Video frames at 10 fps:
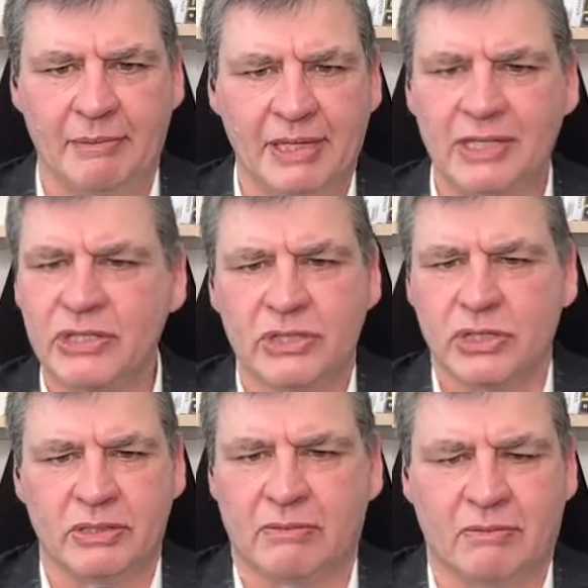I mean, this is
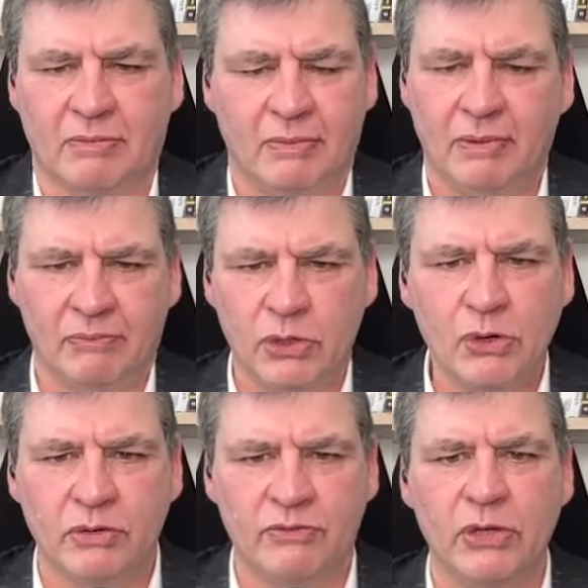just
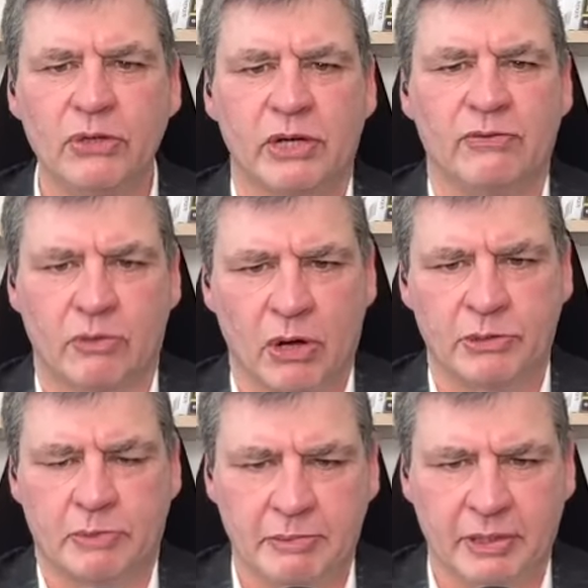too confusing for
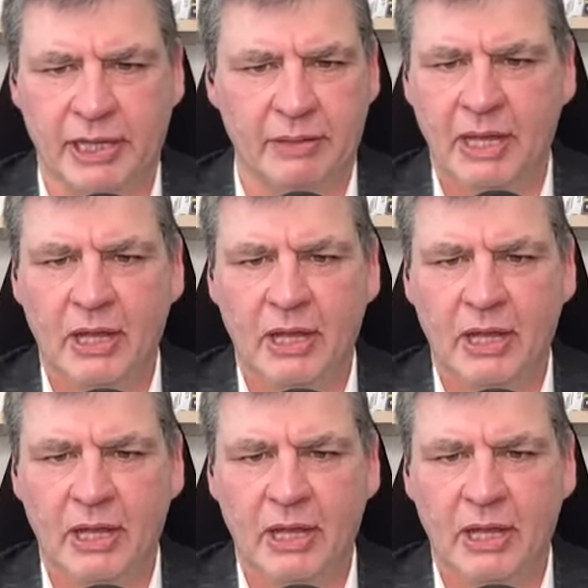most people.